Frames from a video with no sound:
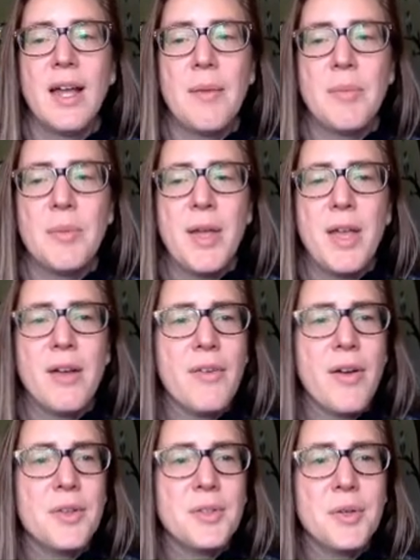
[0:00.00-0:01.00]
You may
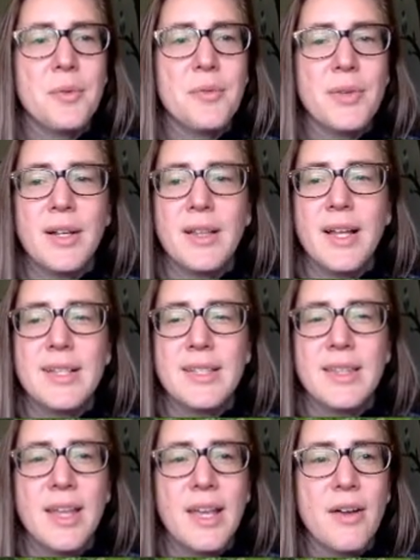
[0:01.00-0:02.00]
also realize
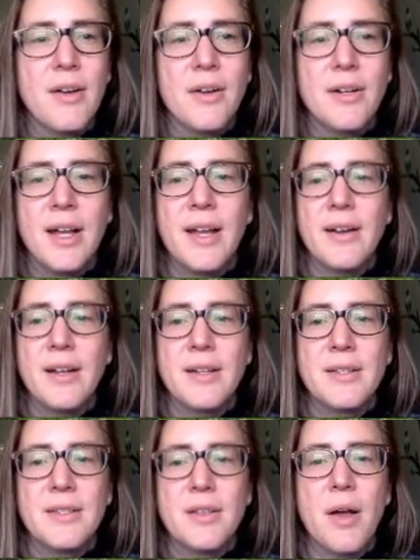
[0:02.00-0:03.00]
that there are
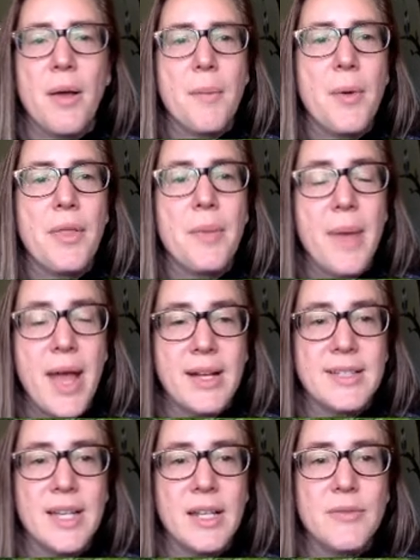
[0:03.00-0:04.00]
areas on the
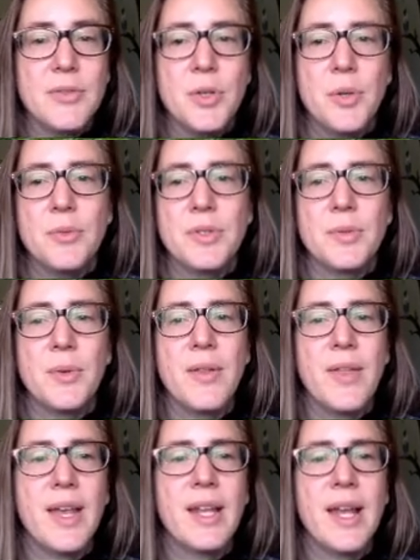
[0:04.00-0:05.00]
backside of dunes where
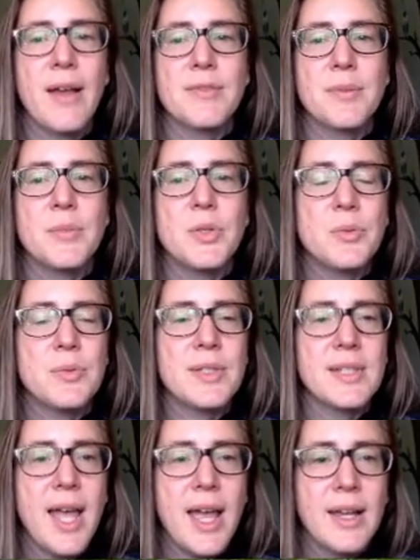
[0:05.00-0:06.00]
they can have some dune
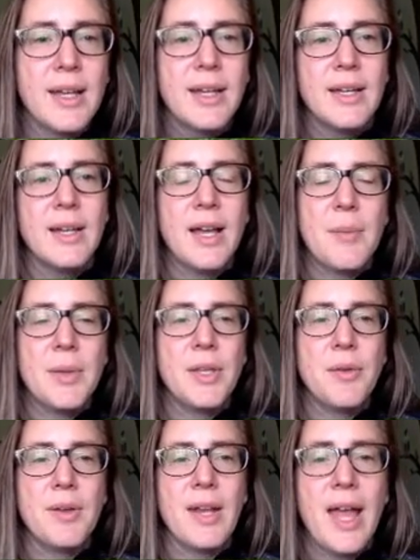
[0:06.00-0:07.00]
slack, and you
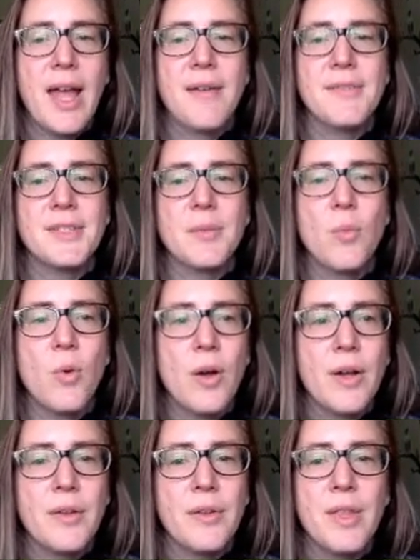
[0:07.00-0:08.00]
can have some
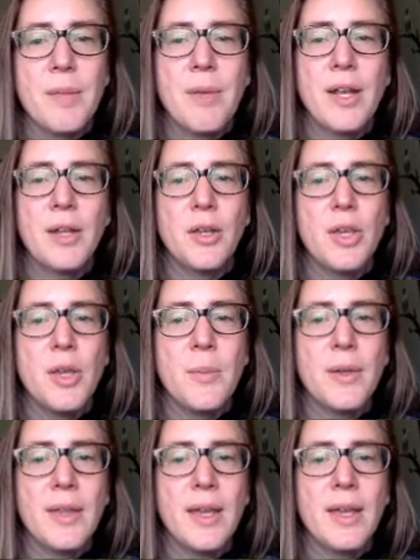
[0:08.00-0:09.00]
water that might
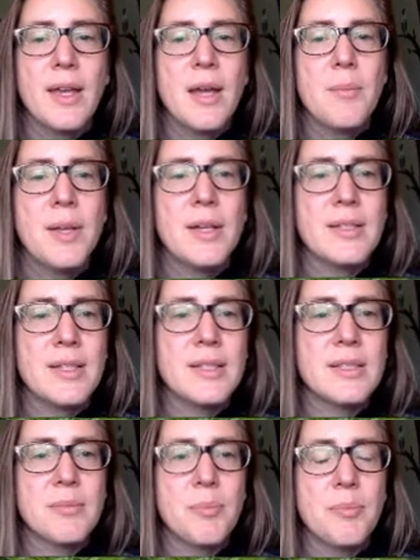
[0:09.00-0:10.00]
accumulate because
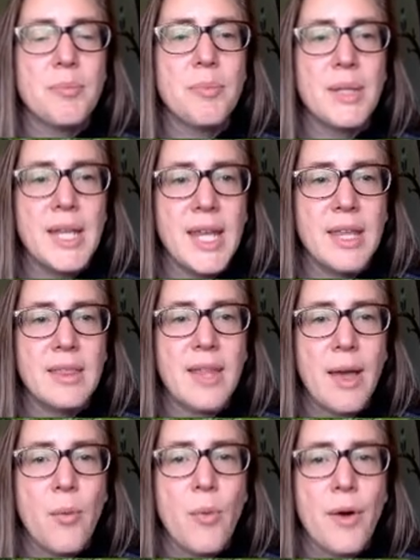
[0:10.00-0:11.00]
it's beneath
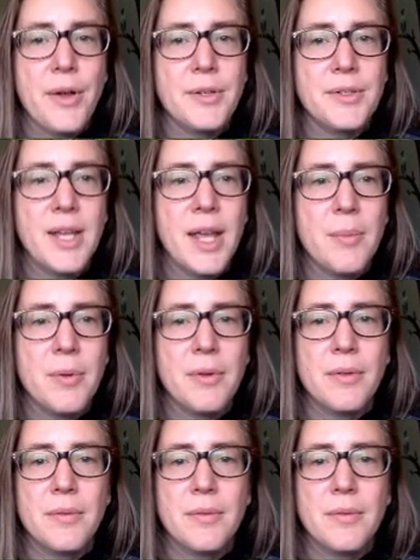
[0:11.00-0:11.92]
that water table.